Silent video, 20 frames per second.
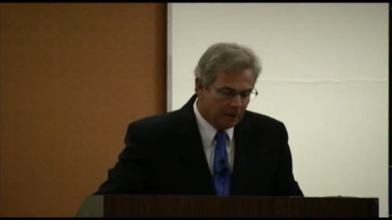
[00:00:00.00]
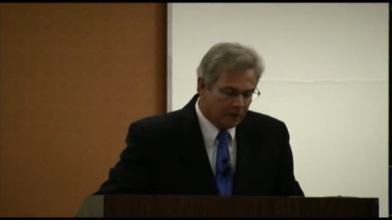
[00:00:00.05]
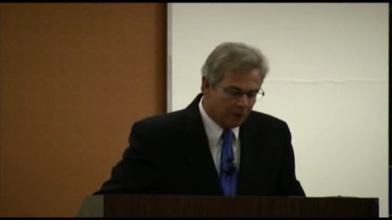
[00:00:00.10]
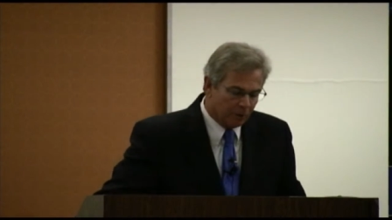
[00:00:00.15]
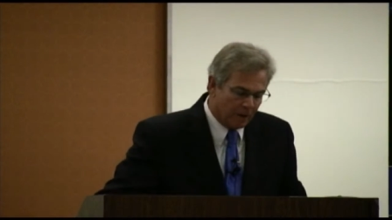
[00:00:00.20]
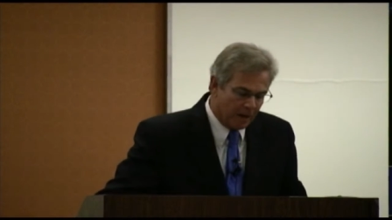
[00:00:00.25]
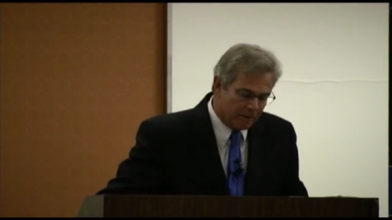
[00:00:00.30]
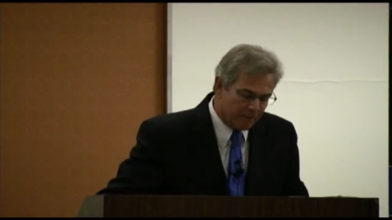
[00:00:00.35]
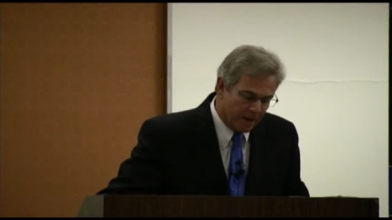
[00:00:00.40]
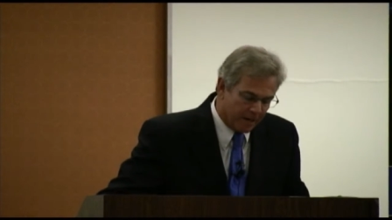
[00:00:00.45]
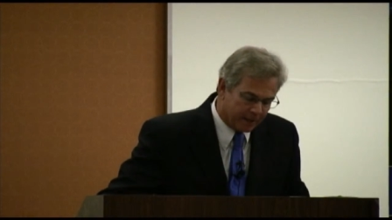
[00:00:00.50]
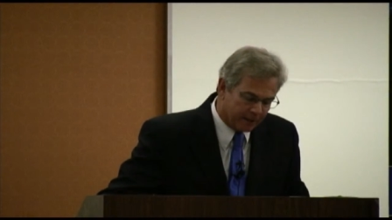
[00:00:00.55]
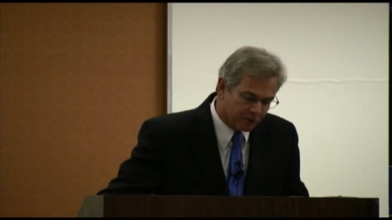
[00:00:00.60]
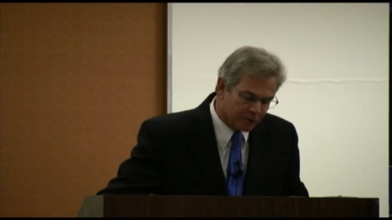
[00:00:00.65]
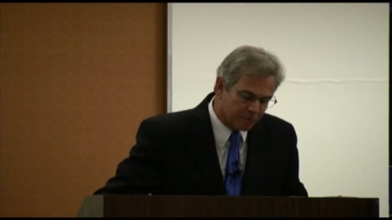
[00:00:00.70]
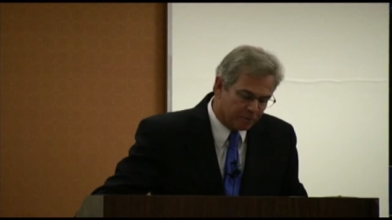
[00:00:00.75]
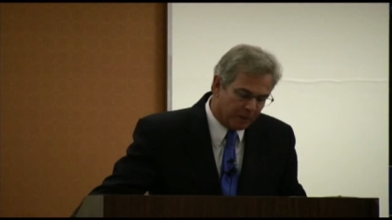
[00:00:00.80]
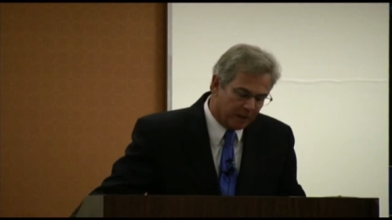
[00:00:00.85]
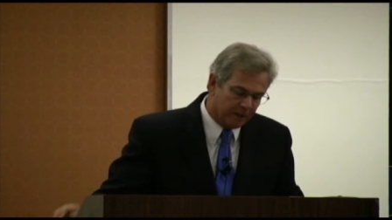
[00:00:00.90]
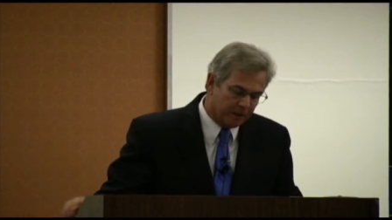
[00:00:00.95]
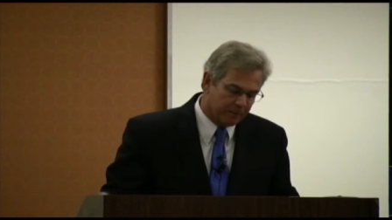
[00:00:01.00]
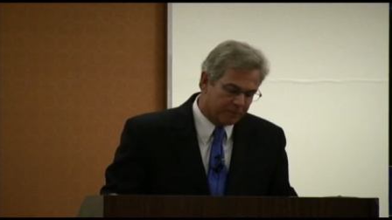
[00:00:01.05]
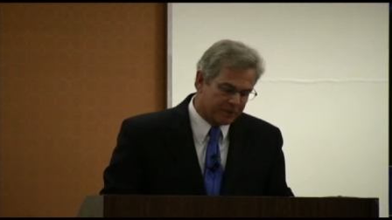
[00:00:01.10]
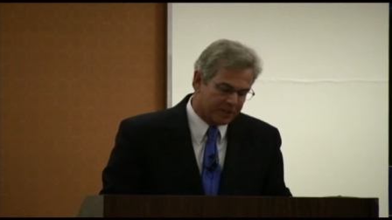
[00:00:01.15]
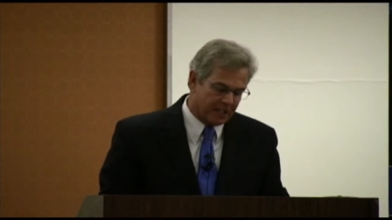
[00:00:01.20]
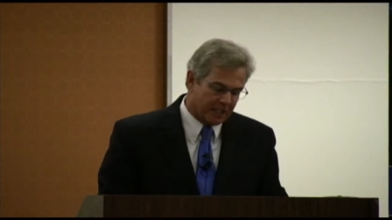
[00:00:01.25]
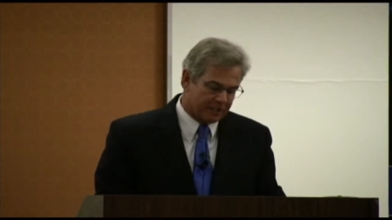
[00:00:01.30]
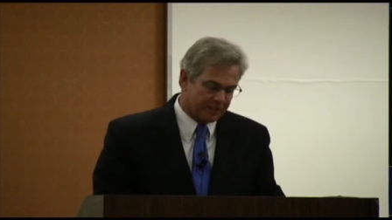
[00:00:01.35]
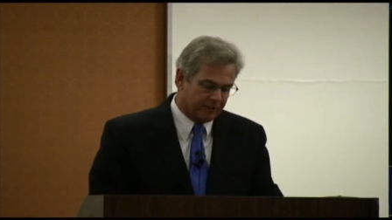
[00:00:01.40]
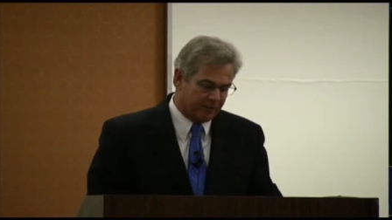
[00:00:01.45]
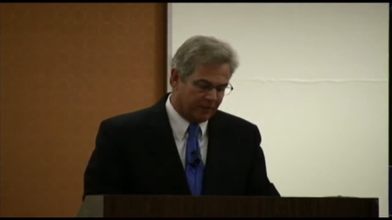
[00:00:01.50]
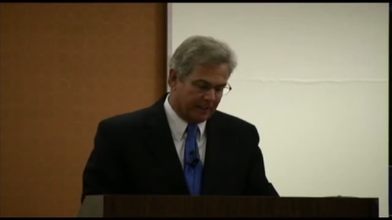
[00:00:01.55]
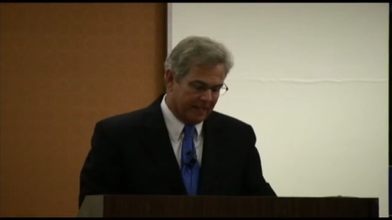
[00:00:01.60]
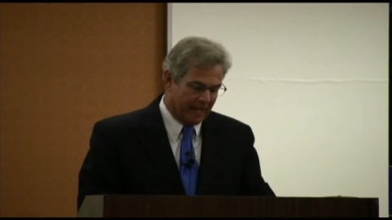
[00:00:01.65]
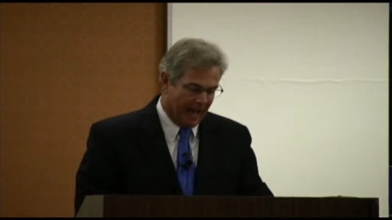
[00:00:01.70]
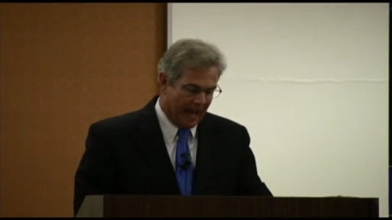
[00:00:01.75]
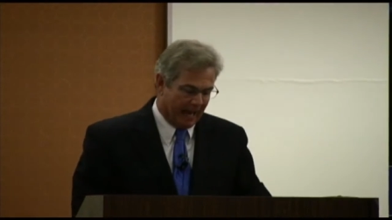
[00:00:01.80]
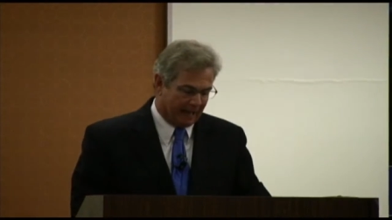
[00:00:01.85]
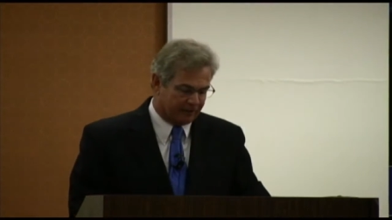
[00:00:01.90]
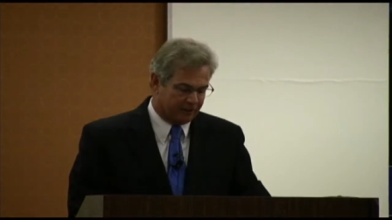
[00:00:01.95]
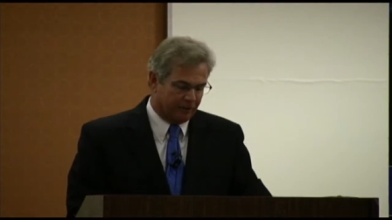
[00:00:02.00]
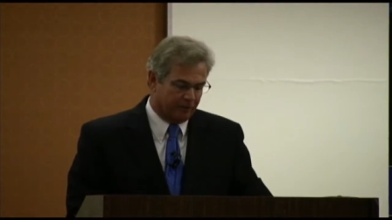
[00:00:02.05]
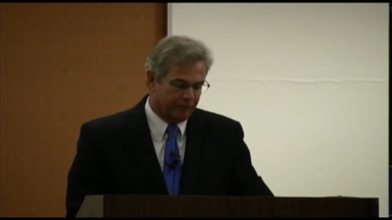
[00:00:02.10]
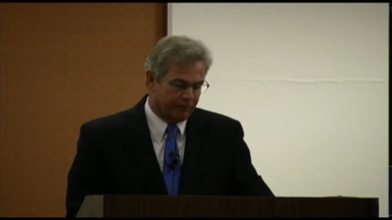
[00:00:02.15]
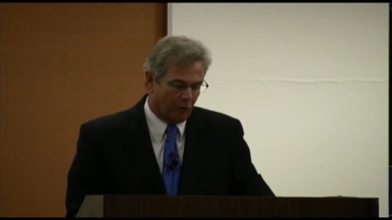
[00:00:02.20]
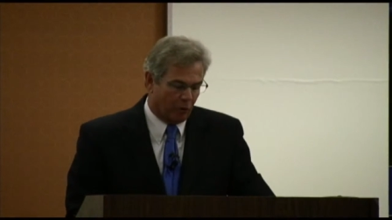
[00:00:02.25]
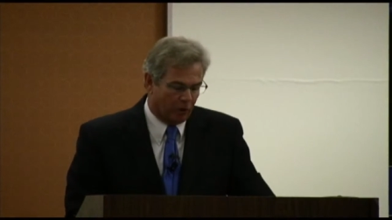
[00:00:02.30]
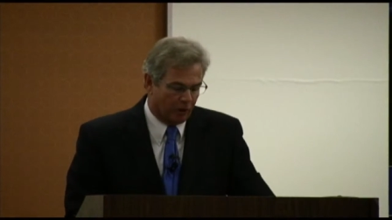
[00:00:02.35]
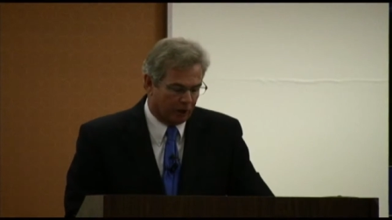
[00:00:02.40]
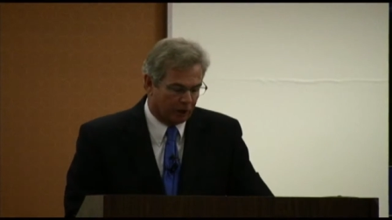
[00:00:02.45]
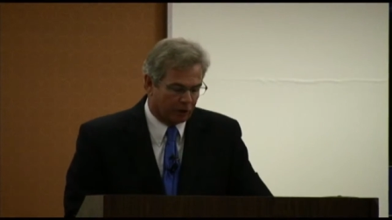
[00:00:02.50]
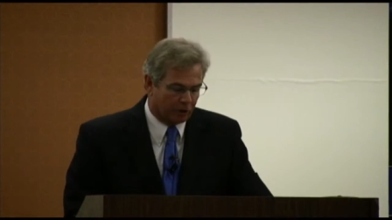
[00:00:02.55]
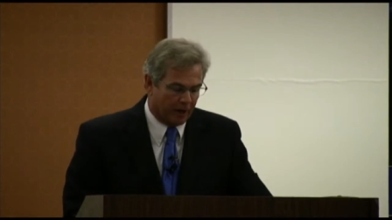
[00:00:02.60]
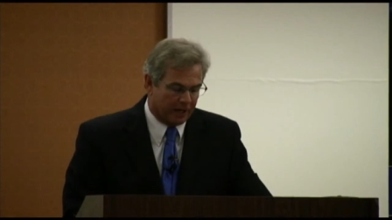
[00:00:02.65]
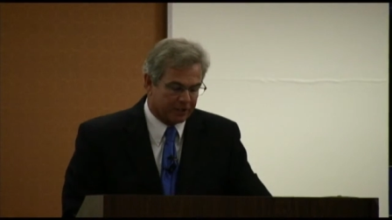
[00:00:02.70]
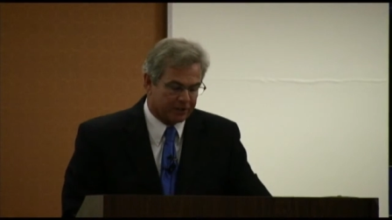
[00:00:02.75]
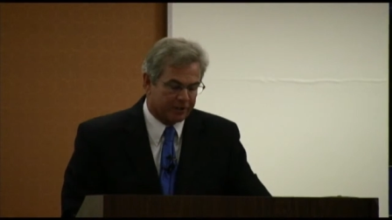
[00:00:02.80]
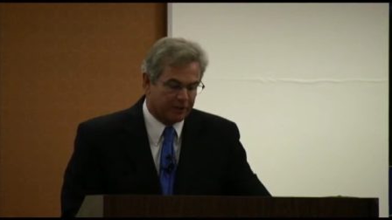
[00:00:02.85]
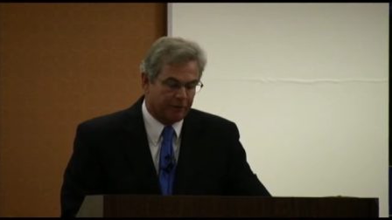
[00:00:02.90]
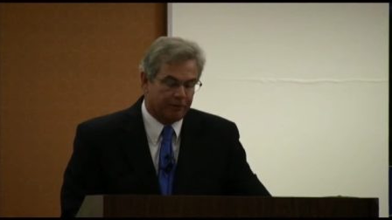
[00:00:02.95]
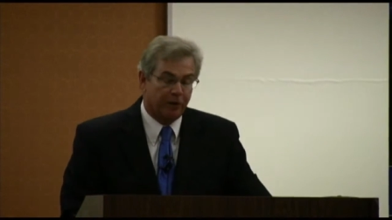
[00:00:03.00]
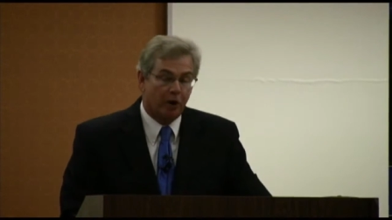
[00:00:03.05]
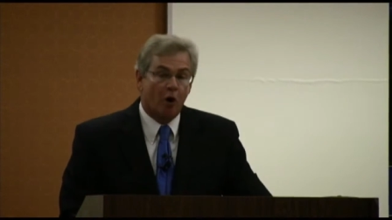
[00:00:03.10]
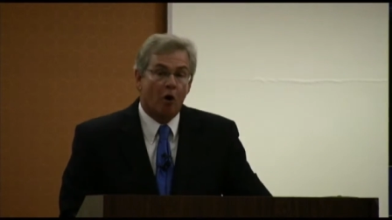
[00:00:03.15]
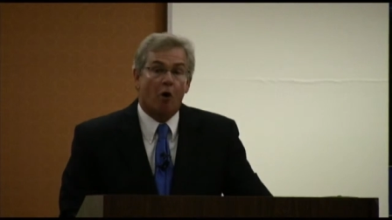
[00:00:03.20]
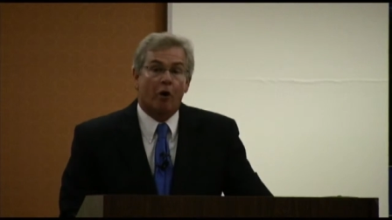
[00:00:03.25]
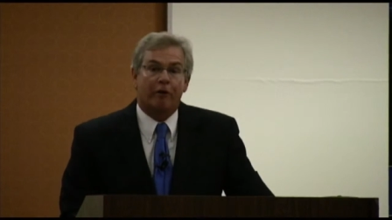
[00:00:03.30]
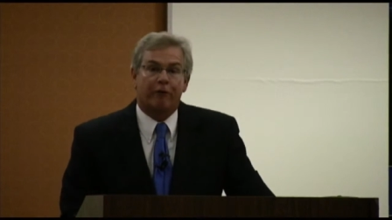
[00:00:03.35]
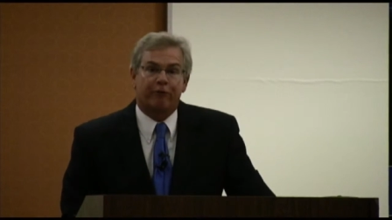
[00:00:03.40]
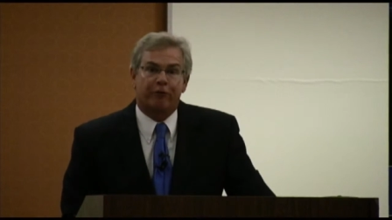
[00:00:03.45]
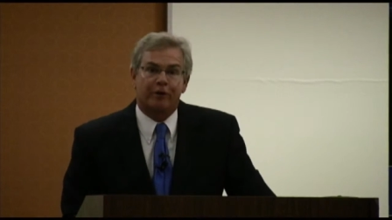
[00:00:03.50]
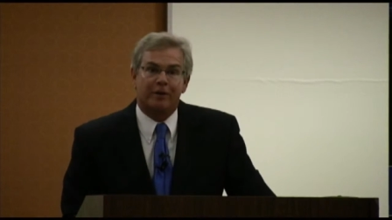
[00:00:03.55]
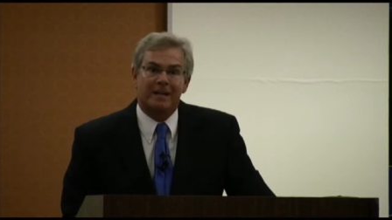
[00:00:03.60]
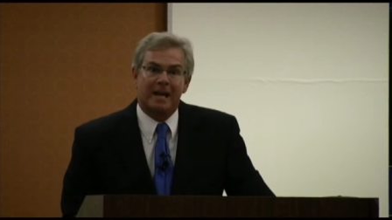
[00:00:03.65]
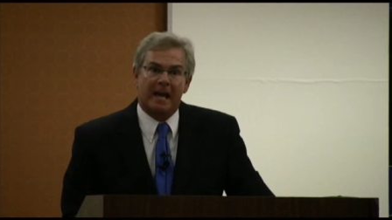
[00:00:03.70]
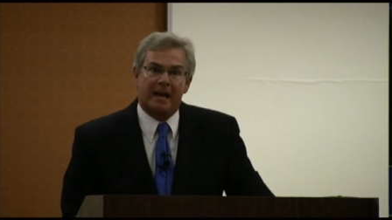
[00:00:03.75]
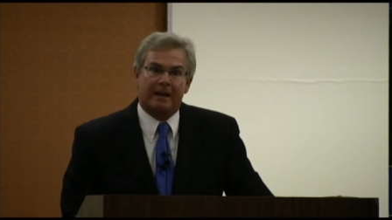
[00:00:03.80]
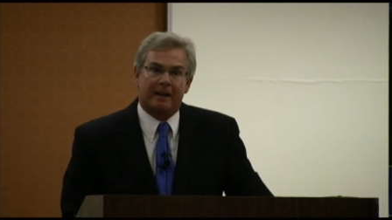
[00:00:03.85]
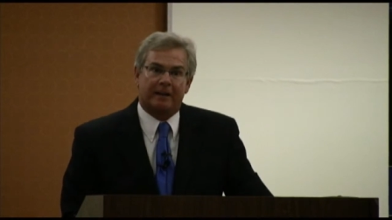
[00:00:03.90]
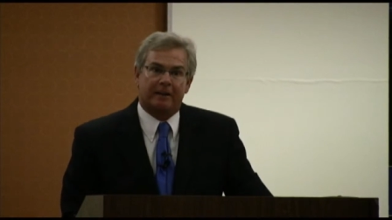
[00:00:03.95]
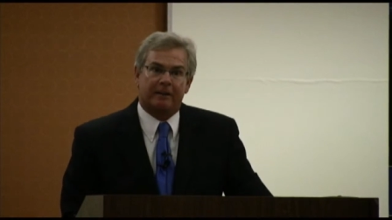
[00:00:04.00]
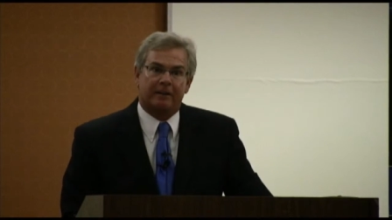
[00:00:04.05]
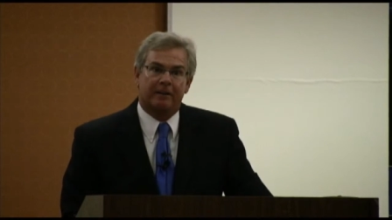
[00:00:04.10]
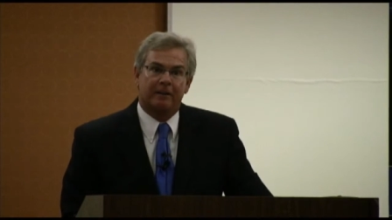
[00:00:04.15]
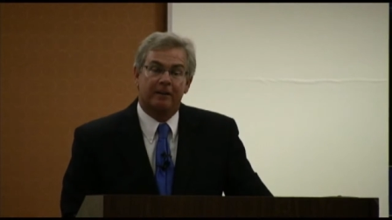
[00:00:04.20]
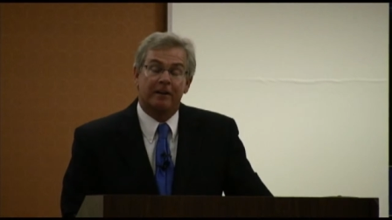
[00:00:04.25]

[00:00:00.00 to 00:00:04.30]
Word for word: Rainmakers, being obsessively active or aggressive or frenetic